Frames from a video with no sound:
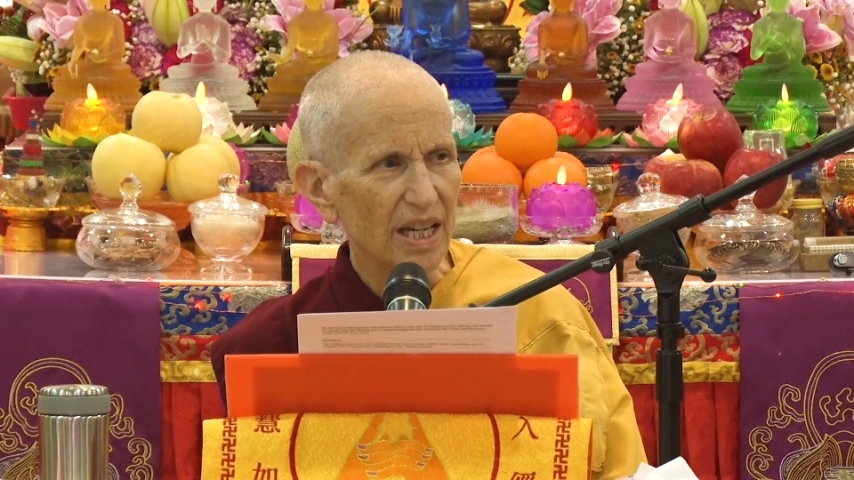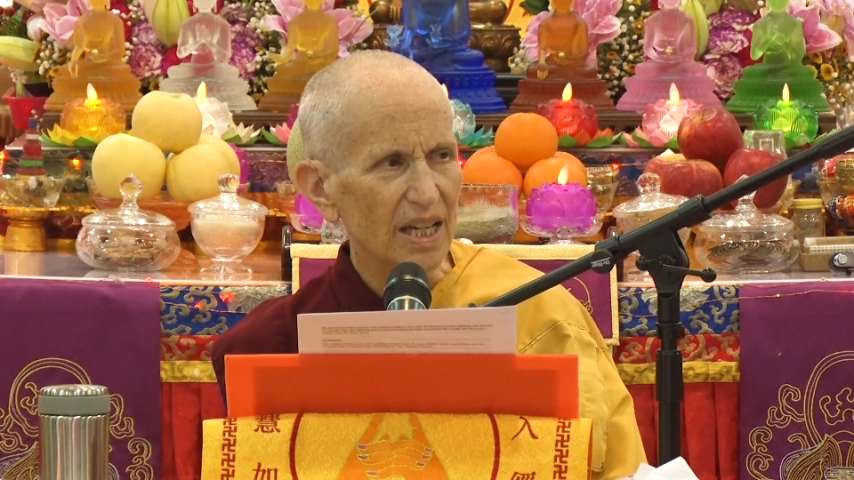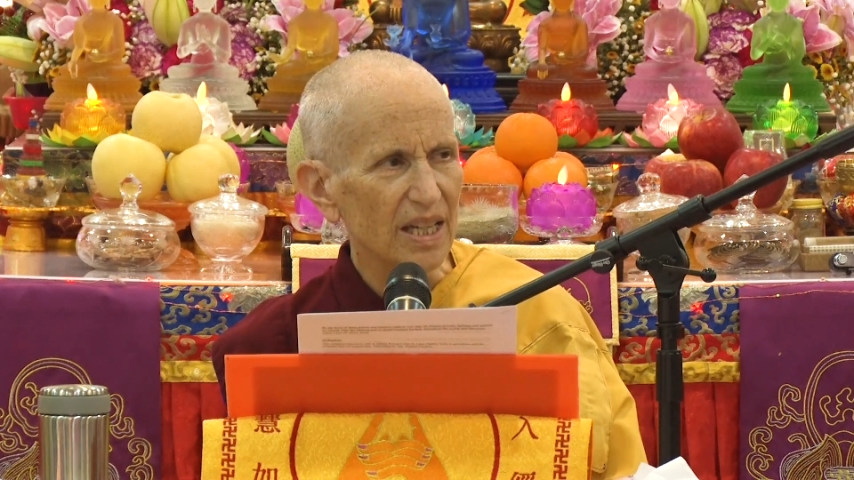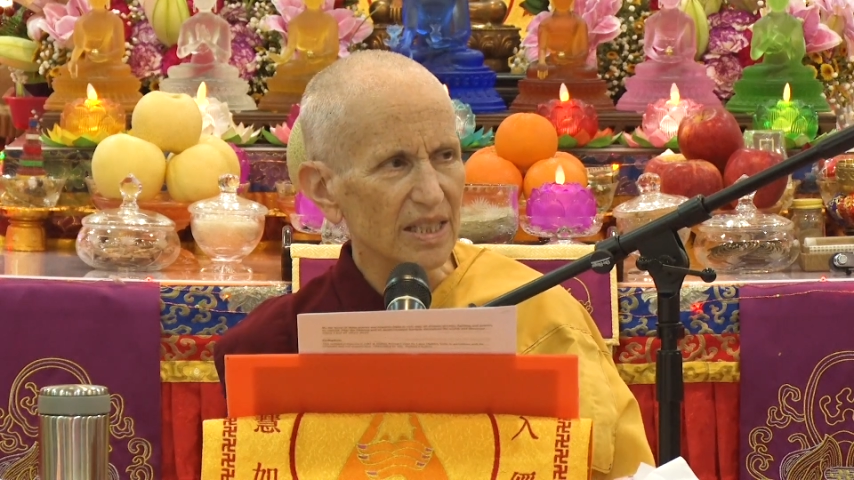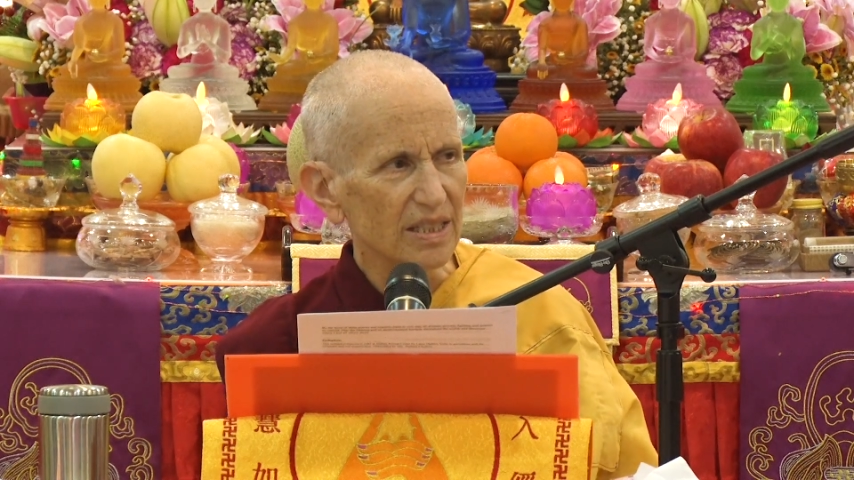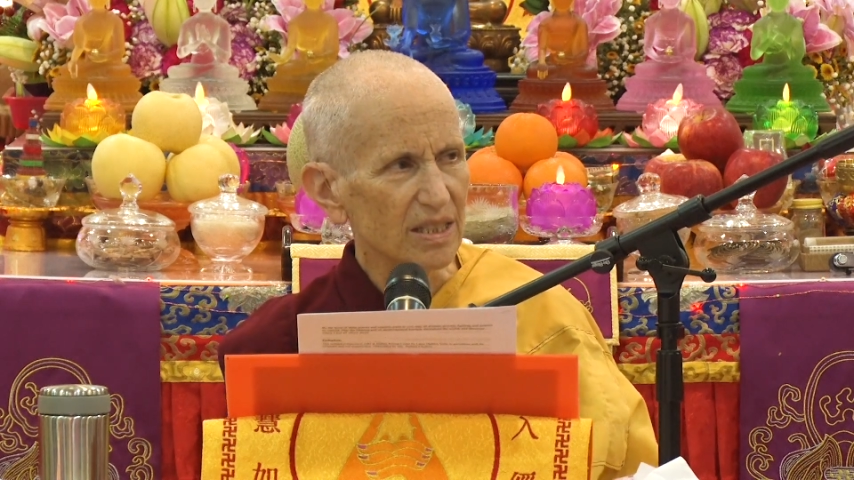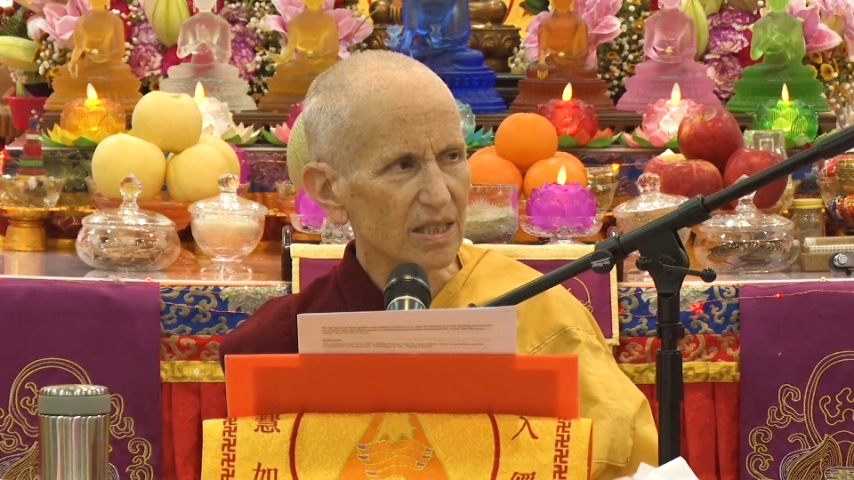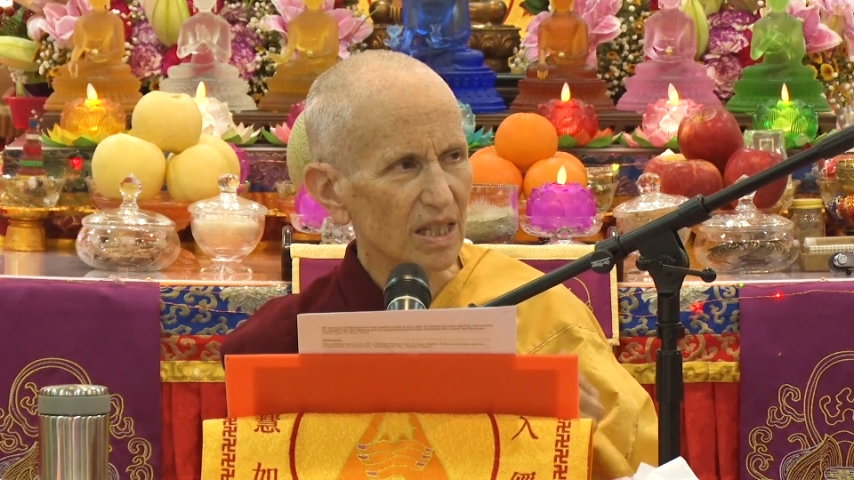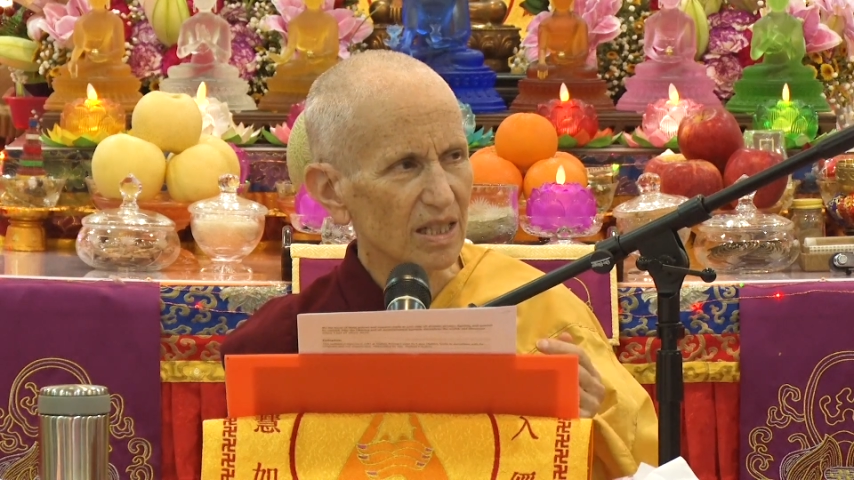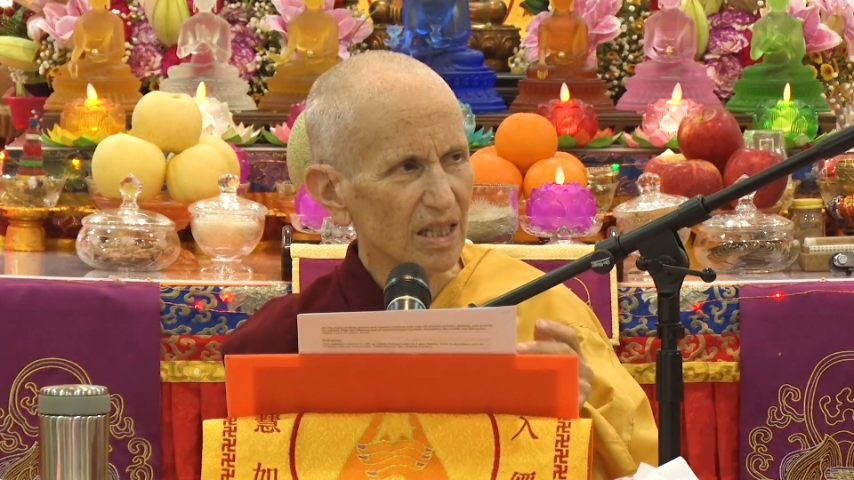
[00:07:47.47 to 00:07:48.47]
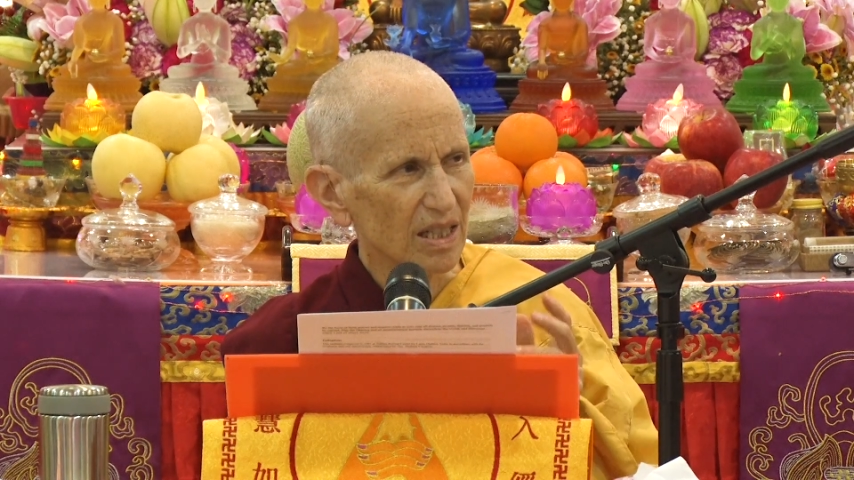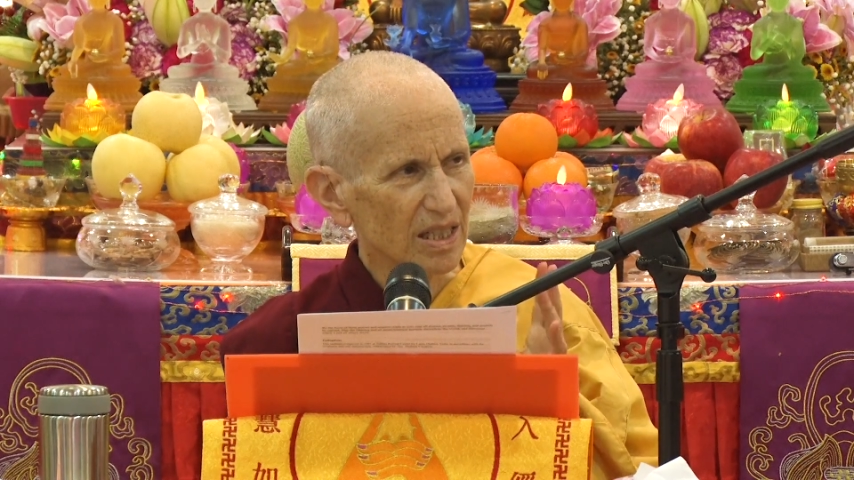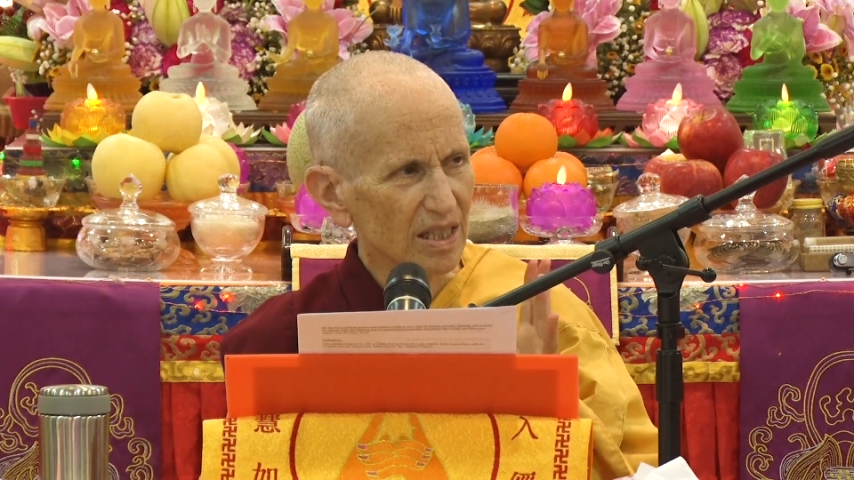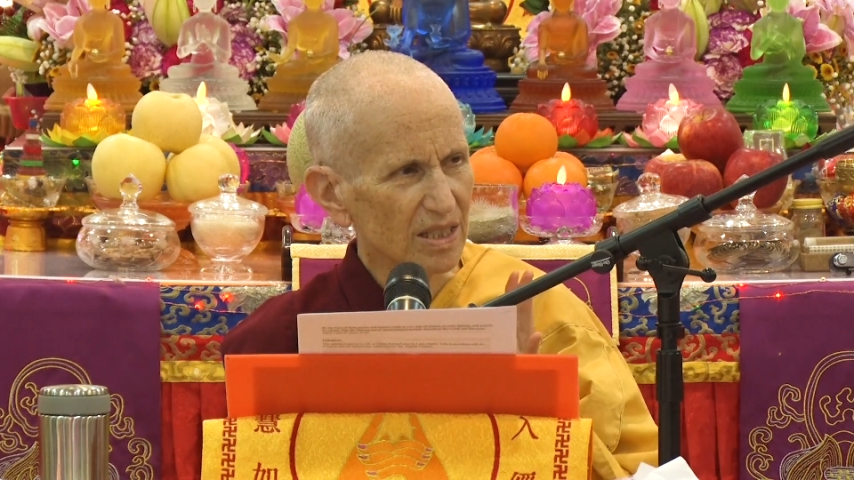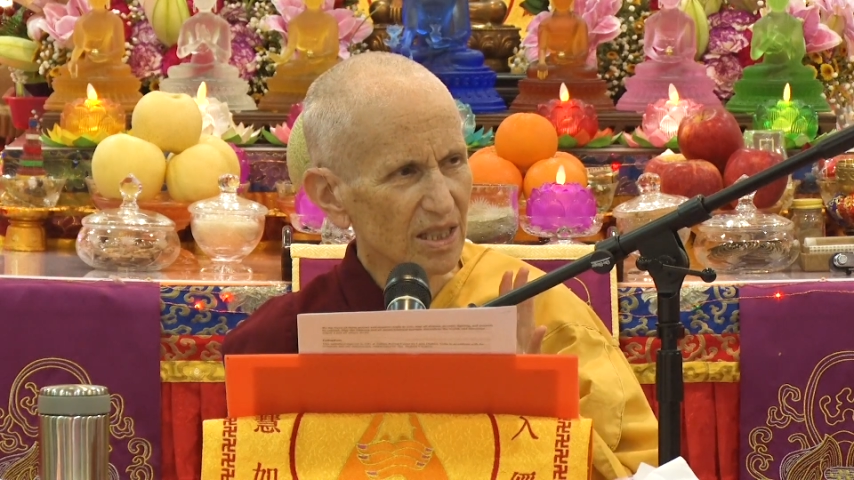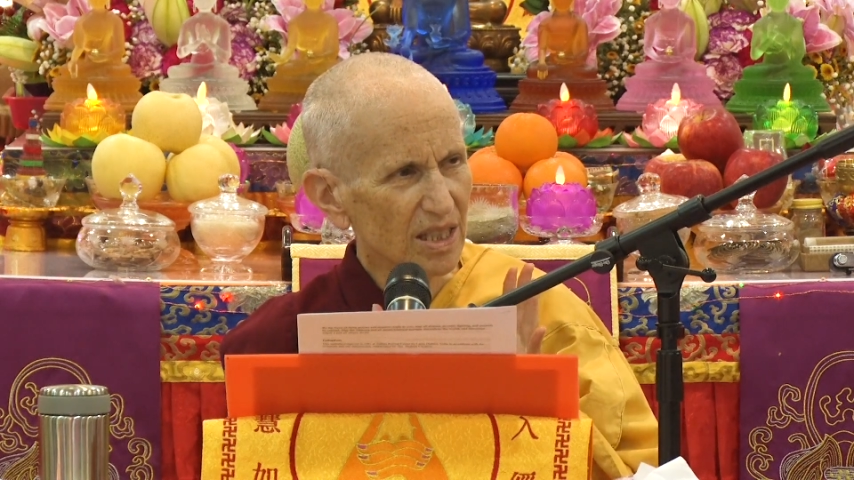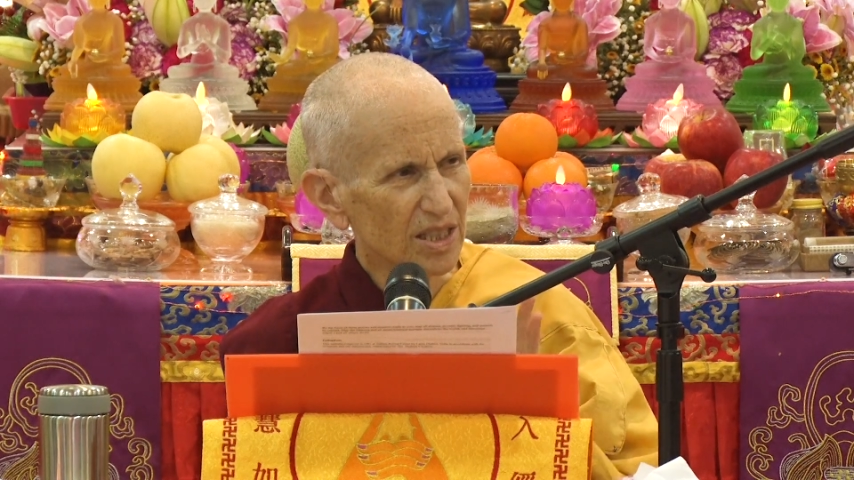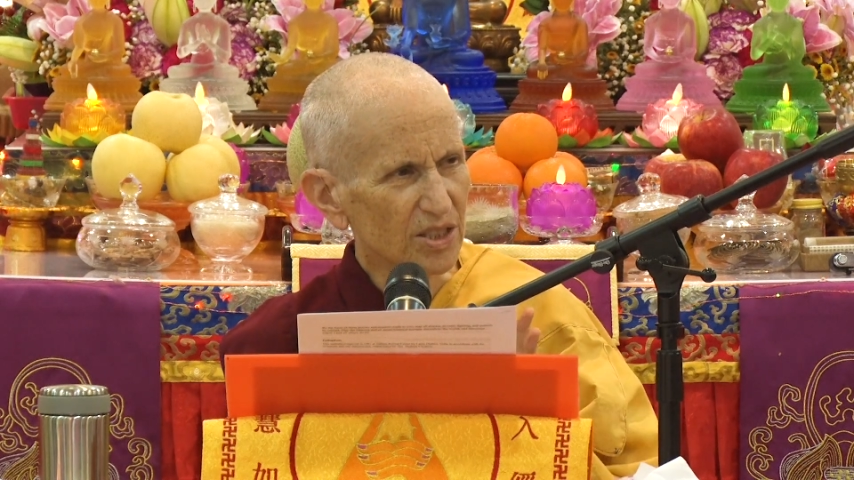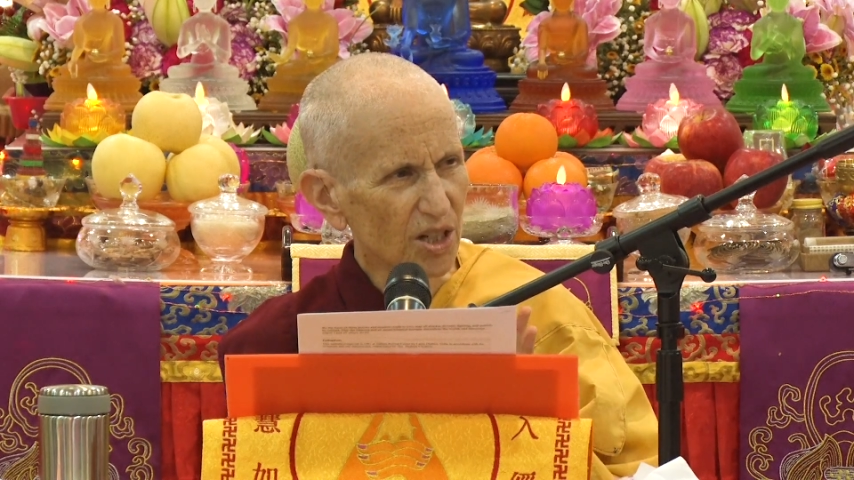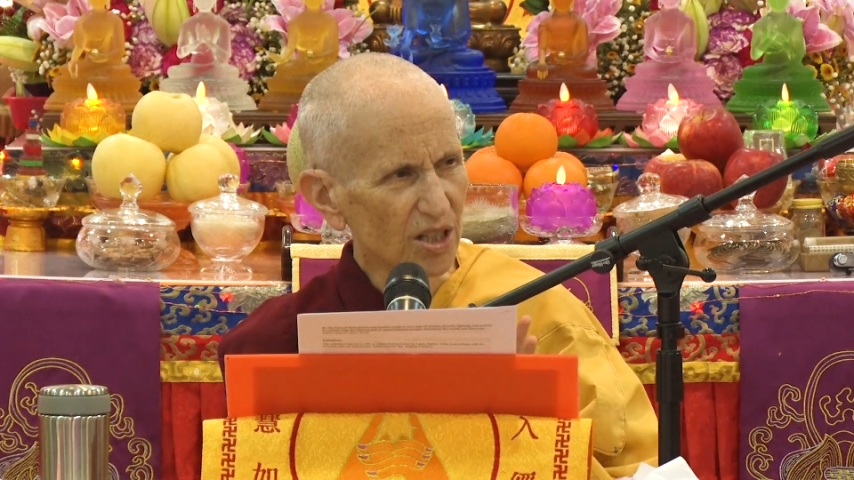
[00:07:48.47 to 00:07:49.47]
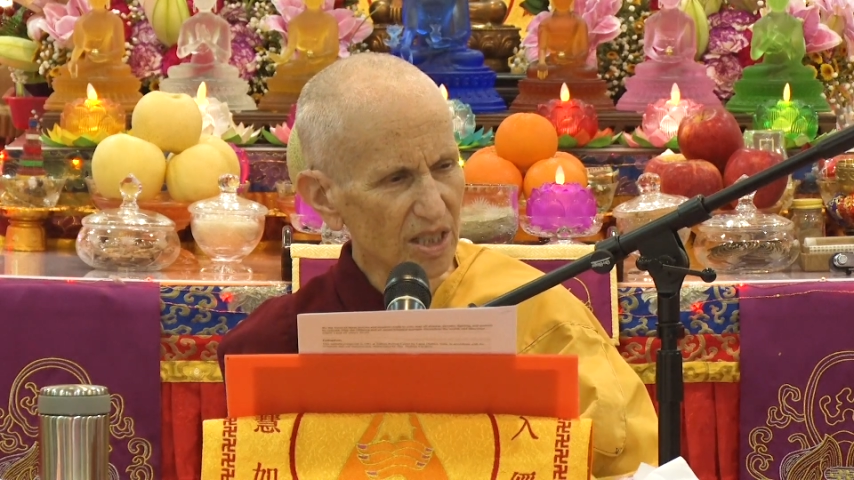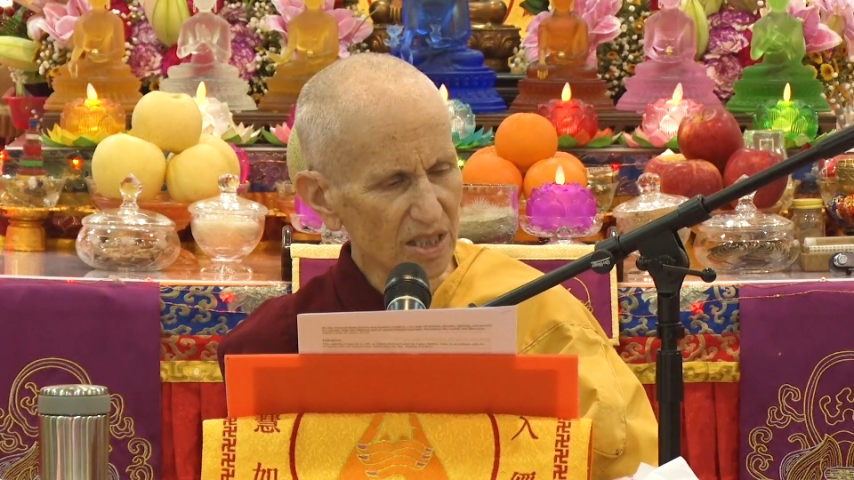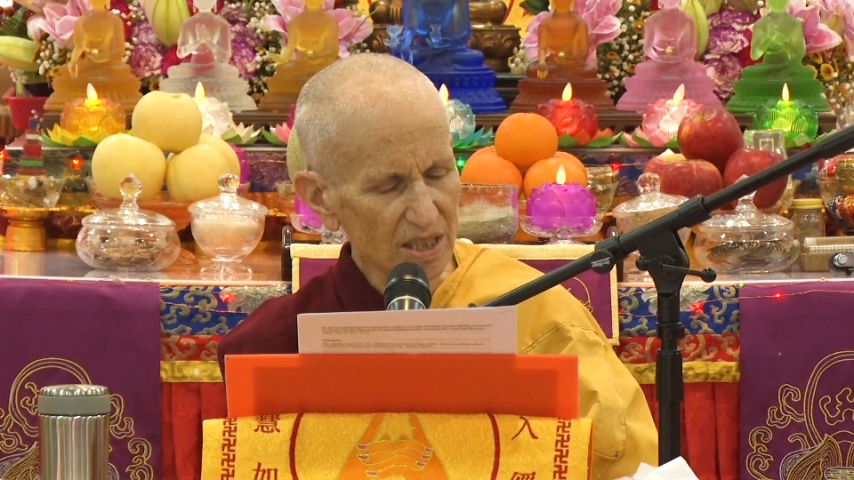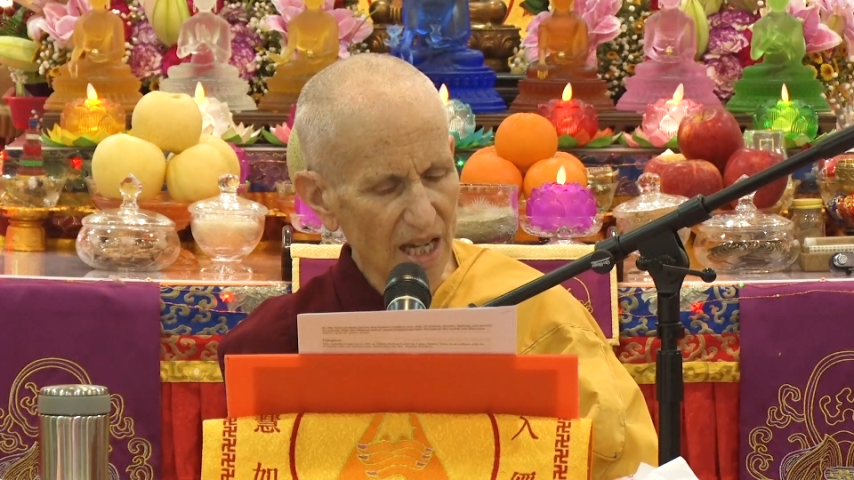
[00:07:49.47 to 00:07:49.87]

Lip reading: Is he taught us